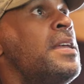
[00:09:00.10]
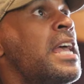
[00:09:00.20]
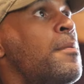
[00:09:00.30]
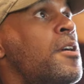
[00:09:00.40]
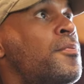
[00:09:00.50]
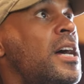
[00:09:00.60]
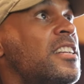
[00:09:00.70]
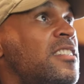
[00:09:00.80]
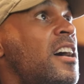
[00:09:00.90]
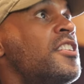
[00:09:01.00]
being able to
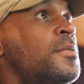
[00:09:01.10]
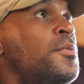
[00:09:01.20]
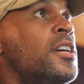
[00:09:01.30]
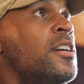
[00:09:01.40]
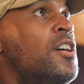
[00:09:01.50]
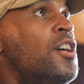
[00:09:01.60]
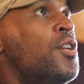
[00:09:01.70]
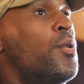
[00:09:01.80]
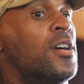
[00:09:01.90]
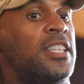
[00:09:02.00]
practice a lot in the spring
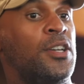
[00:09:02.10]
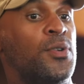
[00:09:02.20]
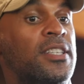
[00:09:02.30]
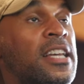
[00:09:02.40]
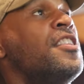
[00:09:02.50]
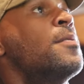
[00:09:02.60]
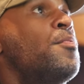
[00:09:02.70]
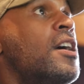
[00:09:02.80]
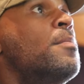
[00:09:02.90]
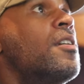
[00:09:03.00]
was he was in the
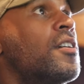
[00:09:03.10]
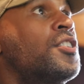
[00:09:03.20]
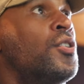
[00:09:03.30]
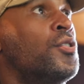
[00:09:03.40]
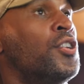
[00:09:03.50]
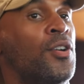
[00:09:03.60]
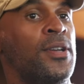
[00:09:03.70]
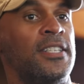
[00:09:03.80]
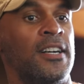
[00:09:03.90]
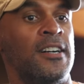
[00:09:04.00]
playbook. So, you know,
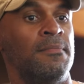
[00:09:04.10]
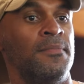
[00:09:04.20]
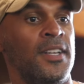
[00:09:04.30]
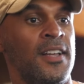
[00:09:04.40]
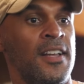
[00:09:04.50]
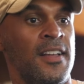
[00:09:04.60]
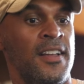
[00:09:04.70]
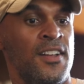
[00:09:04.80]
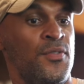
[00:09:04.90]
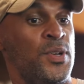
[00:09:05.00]

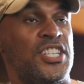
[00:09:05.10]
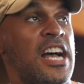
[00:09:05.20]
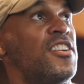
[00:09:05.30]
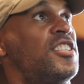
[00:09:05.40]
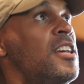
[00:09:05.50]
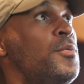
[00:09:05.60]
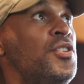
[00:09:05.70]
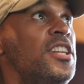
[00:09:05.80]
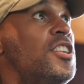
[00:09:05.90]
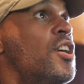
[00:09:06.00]
we challenged him, you
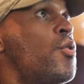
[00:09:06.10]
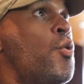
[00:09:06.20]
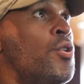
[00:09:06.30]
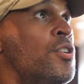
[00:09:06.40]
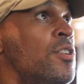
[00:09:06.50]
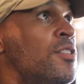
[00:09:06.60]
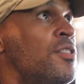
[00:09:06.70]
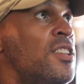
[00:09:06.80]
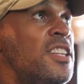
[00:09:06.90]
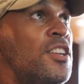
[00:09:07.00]
need to know corner,
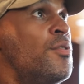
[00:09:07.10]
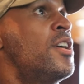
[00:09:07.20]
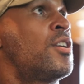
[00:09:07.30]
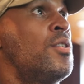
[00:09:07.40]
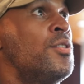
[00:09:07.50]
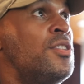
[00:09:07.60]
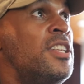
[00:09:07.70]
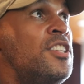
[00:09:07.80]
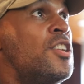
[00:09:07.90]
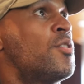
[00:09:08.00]
you need to know nickel, you
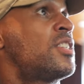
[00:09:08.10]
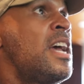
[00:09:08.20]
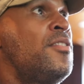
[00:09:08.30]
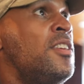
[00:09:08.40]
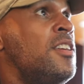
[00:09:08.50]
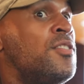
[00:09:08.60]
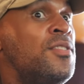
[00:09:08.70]
need to know safety, you